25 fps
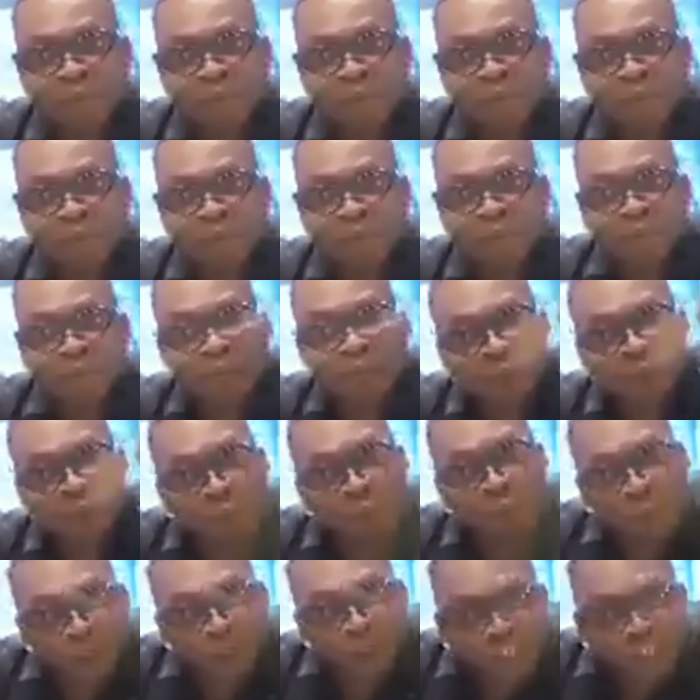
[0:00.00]
midway you
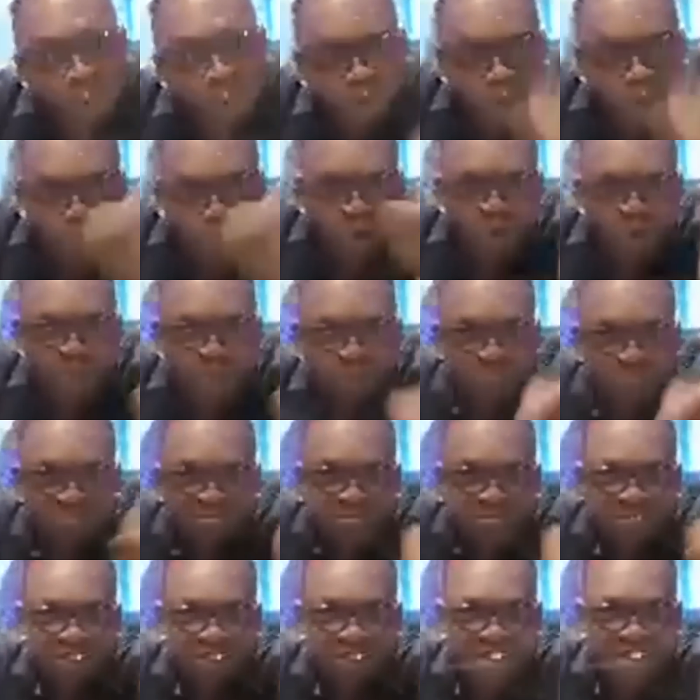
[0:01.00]
Papa, if you talk on him,
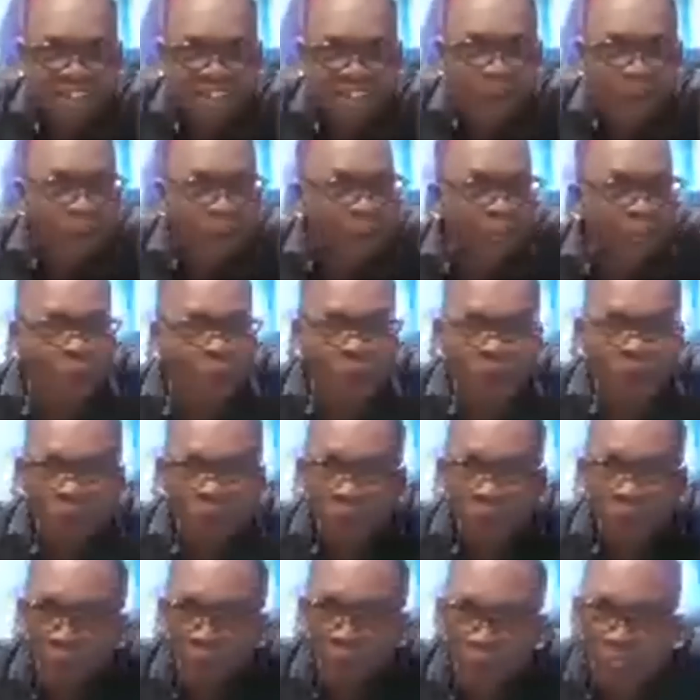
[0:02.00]
Sawa, one woman
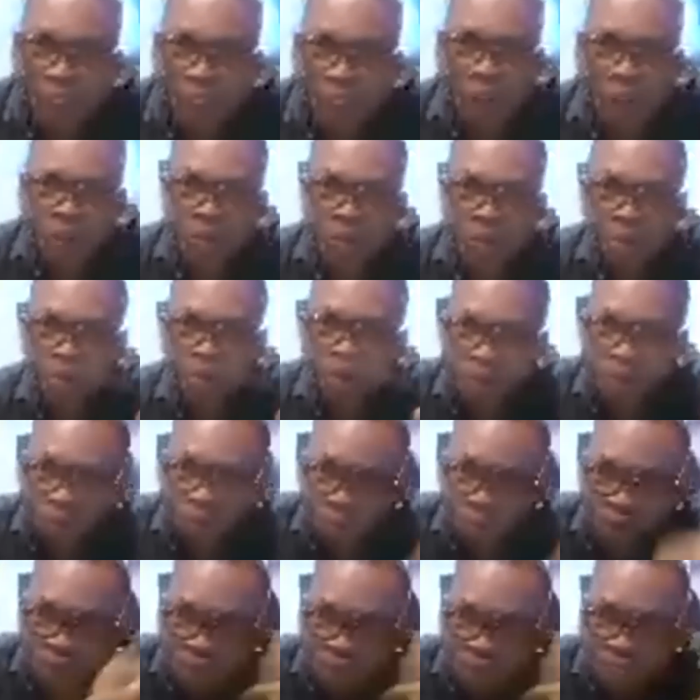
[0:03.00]
of Papa, I told you what talk
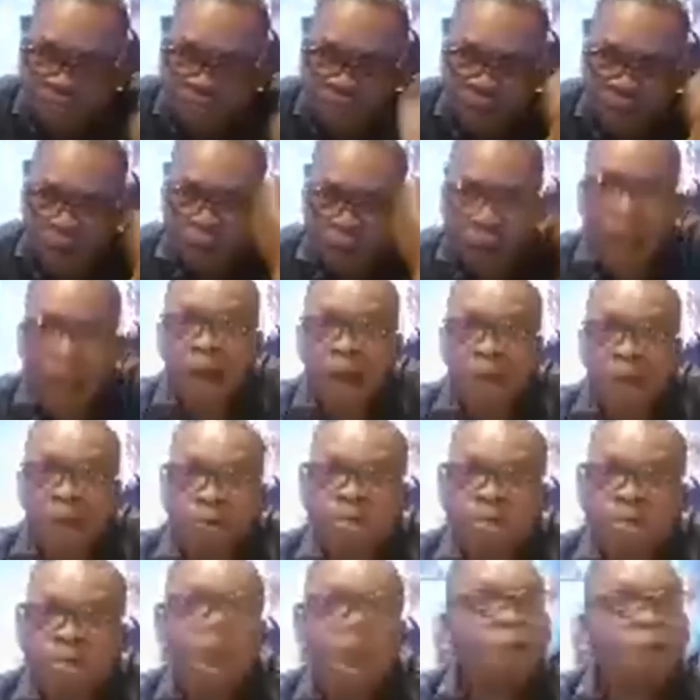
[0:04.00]
on him. Well,
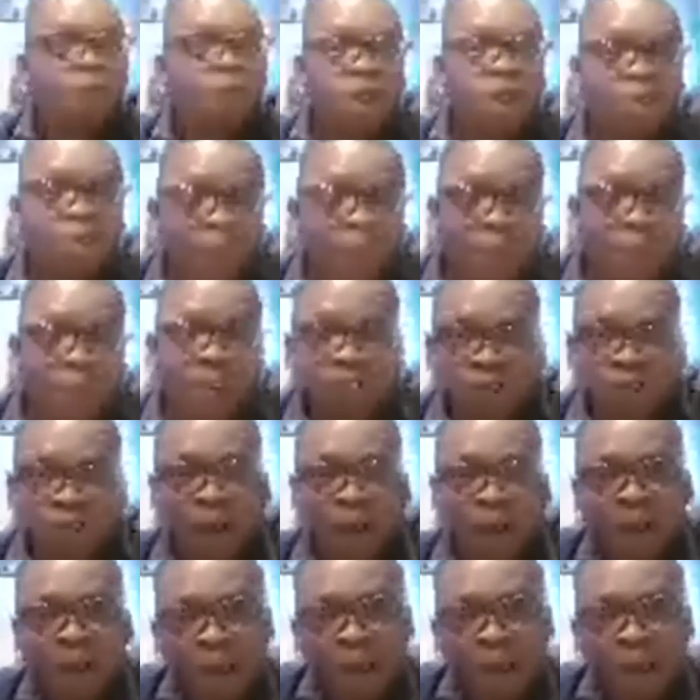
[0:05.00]
God for you, Papa, if you are me